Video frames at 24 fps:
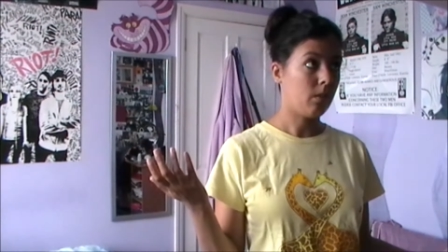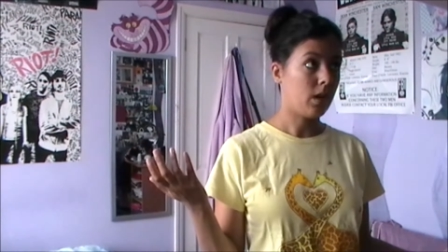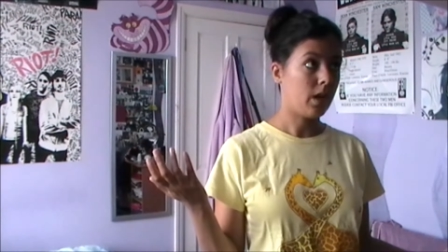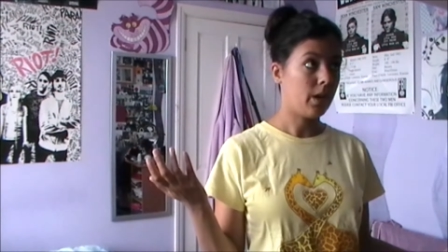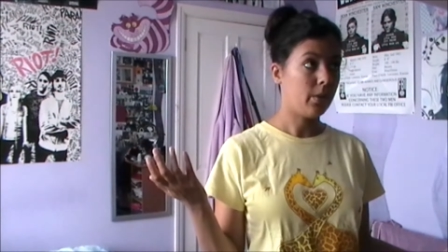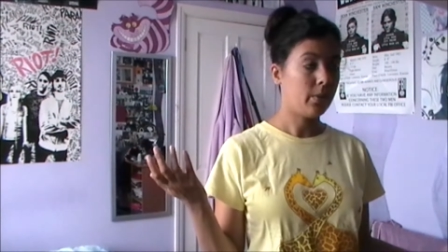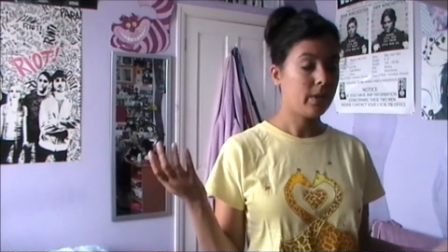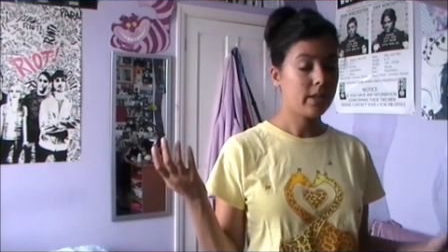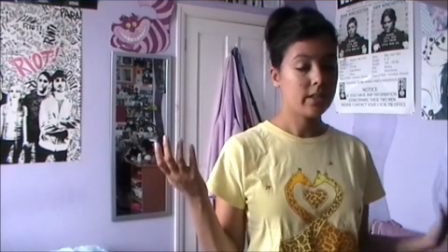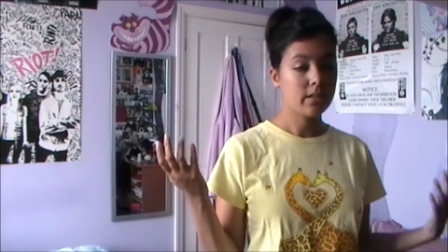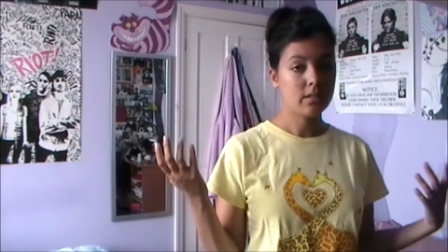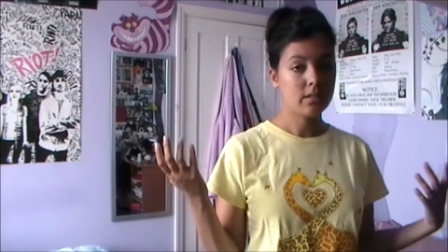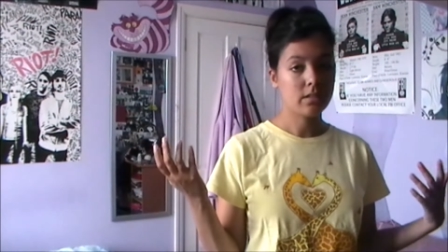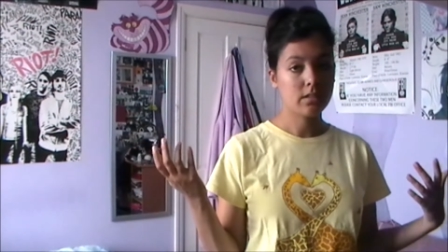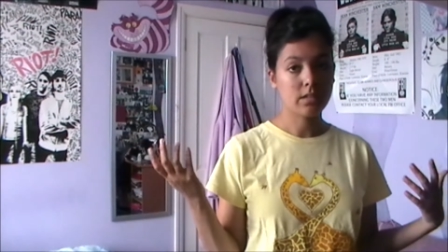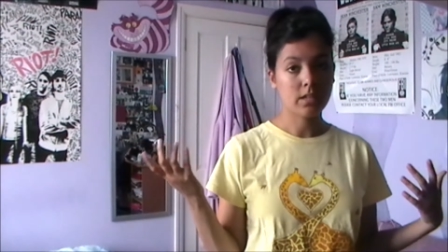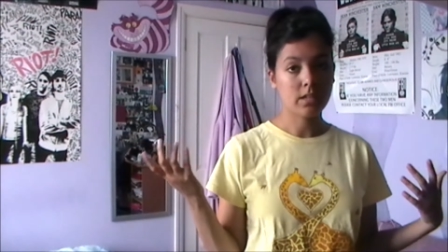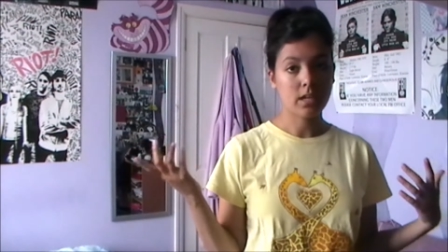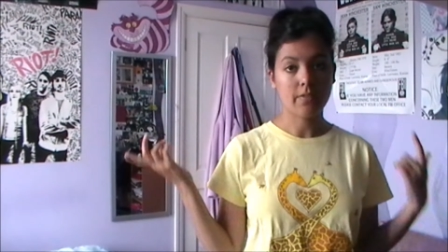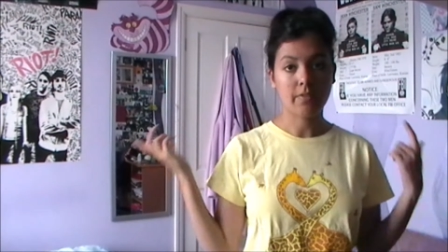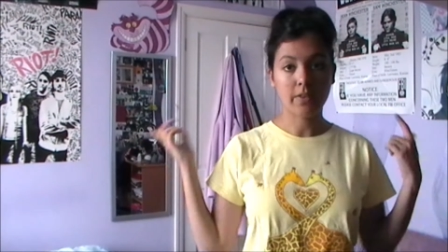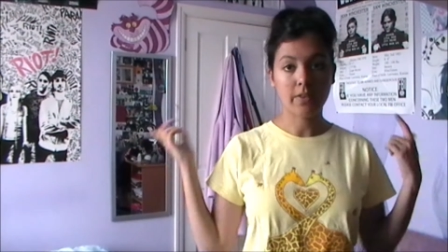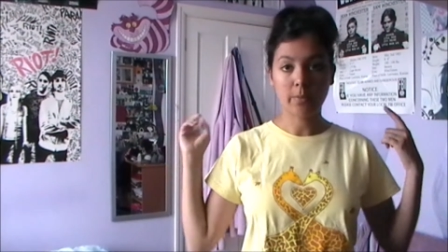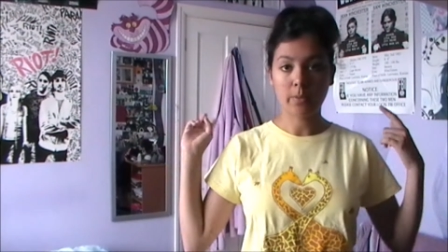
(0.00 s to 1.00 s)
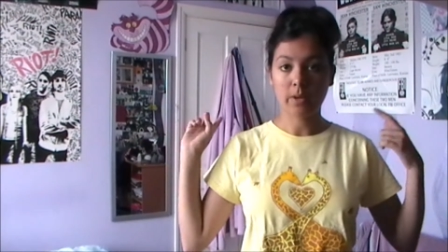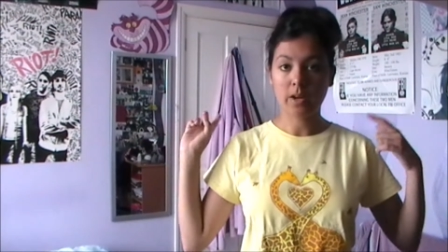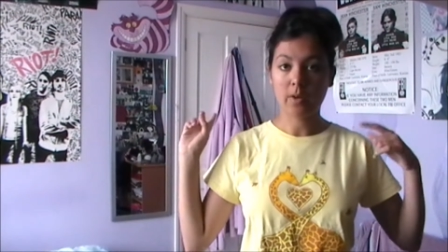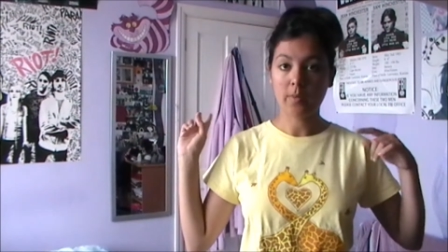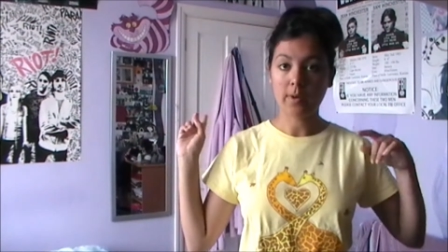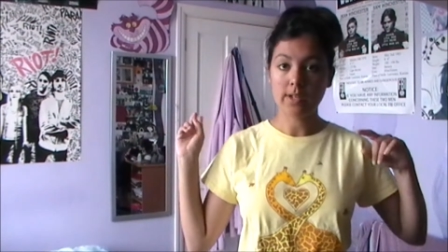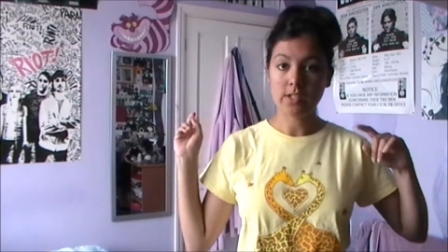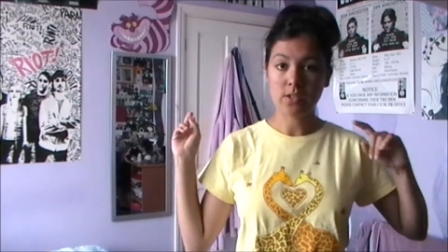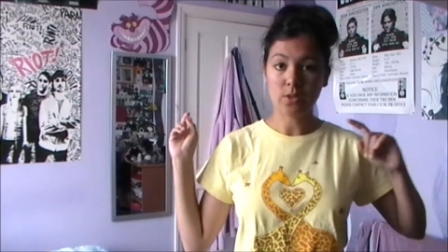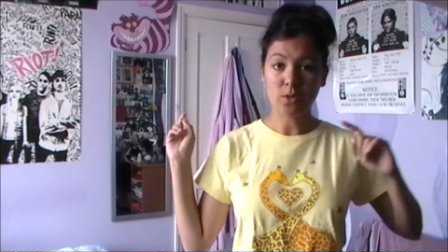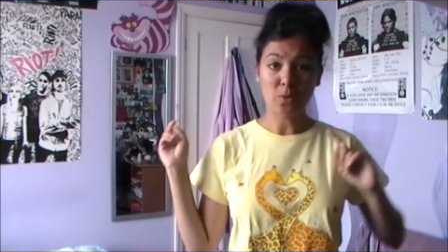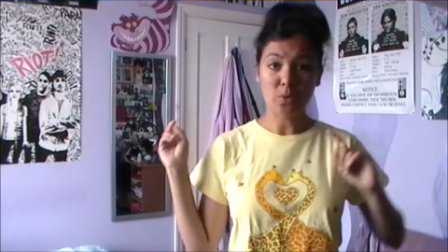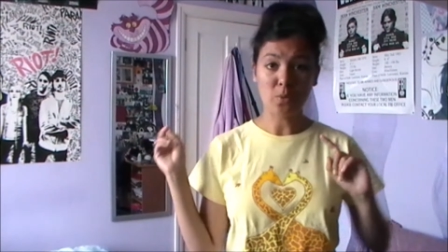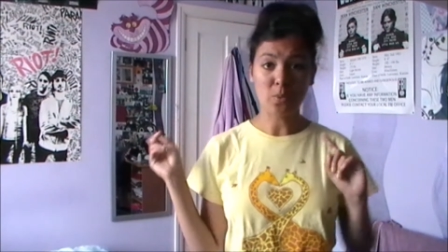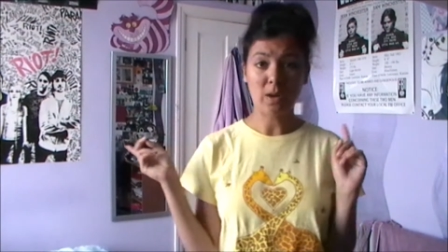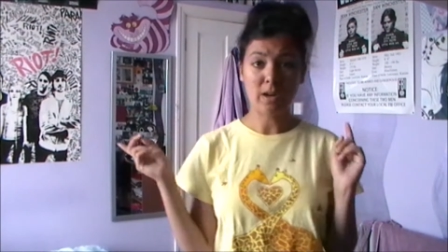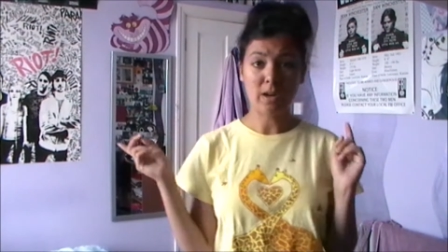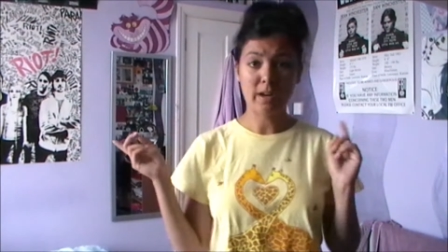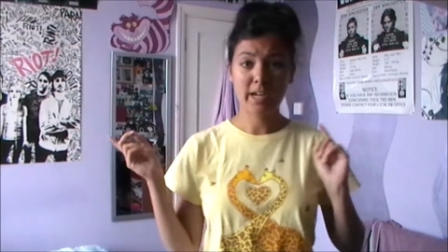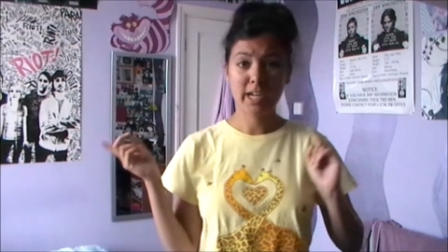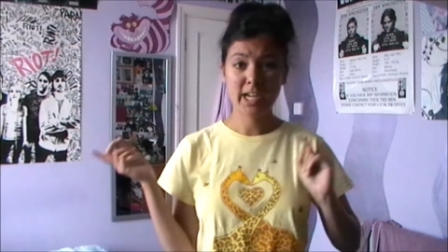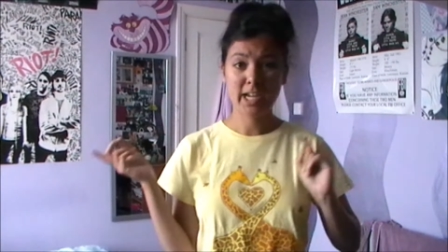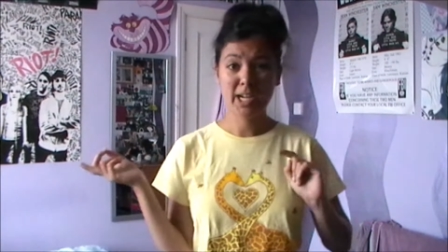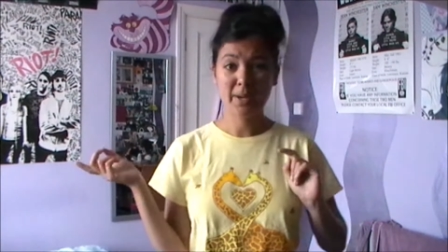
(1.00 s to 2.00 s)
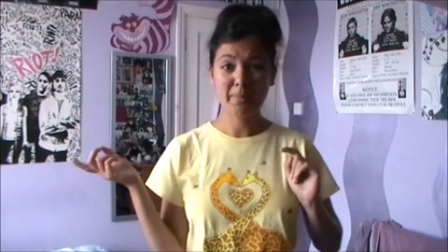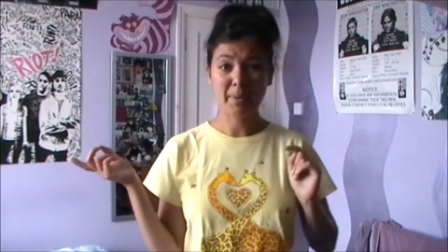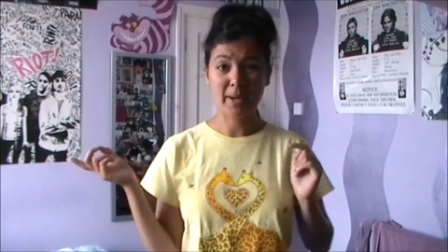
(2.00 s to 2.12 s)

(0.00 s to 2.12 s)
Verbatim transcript: I went surfing when I went to Hawaii